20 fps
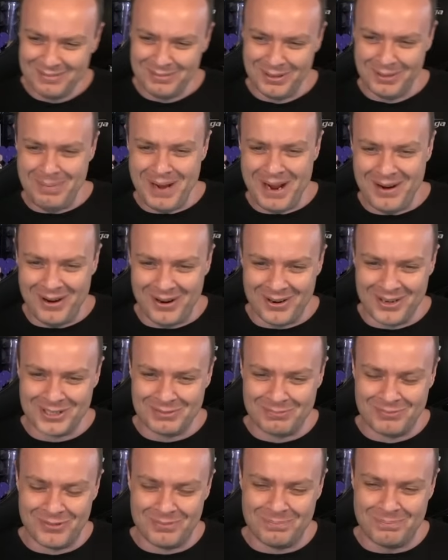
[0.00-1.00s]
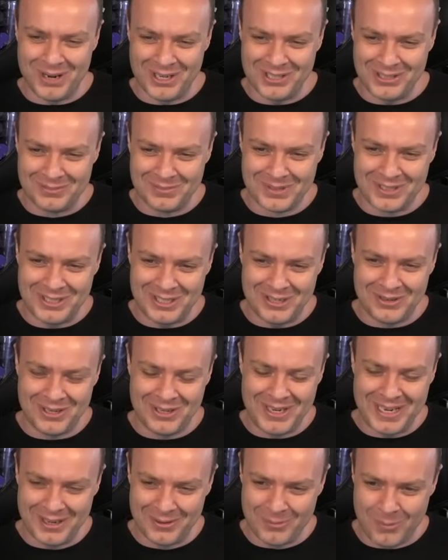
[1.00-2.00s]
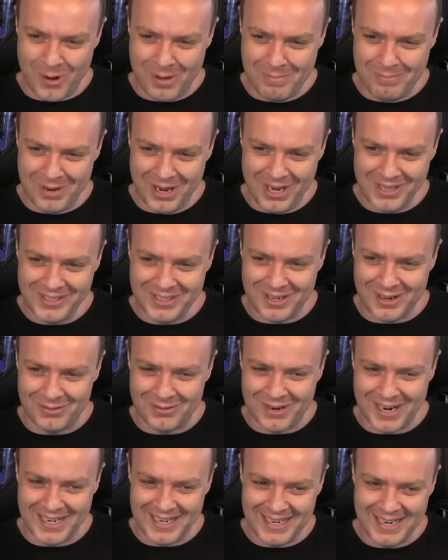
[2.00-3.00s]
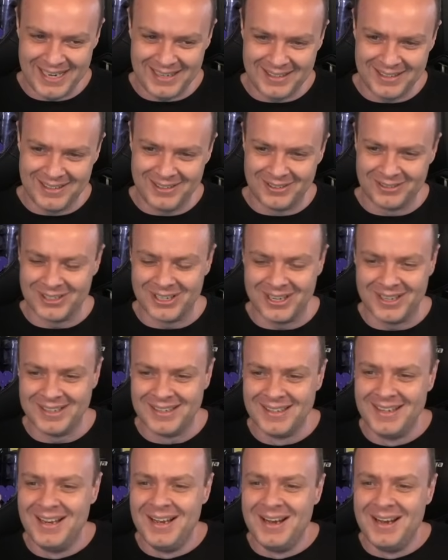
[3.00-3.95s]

Bloodbound Horror's boss number 2. You killed one boss all raid night? Oh, God.